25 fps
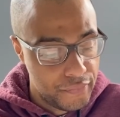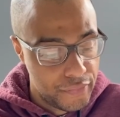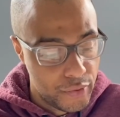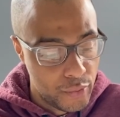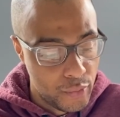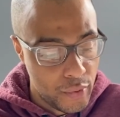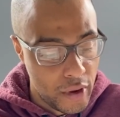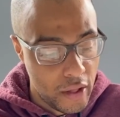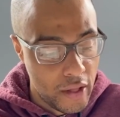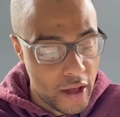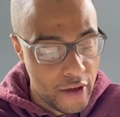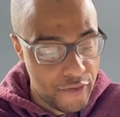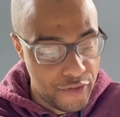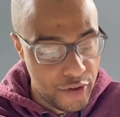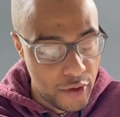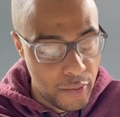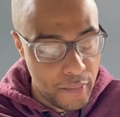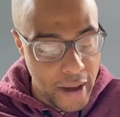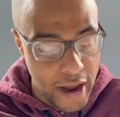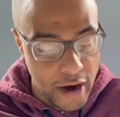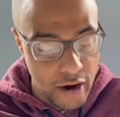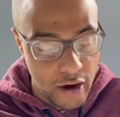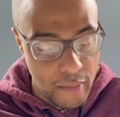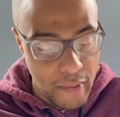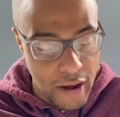Well, I feel
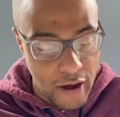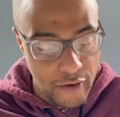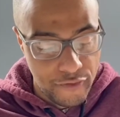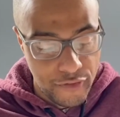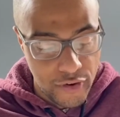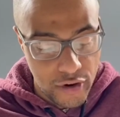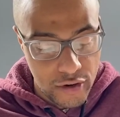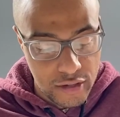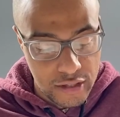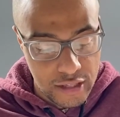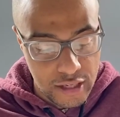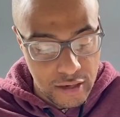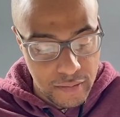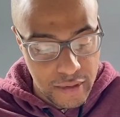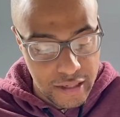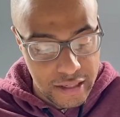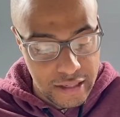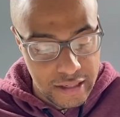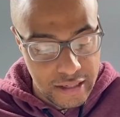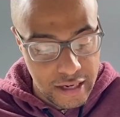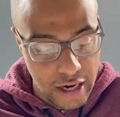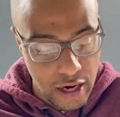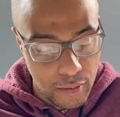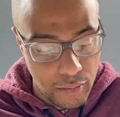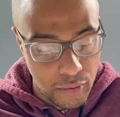better about Fern, said
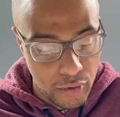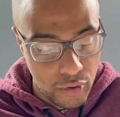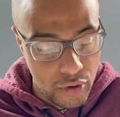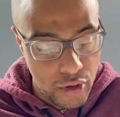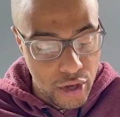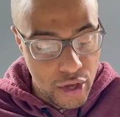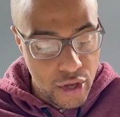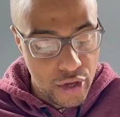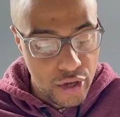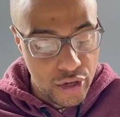Mrs. Arable.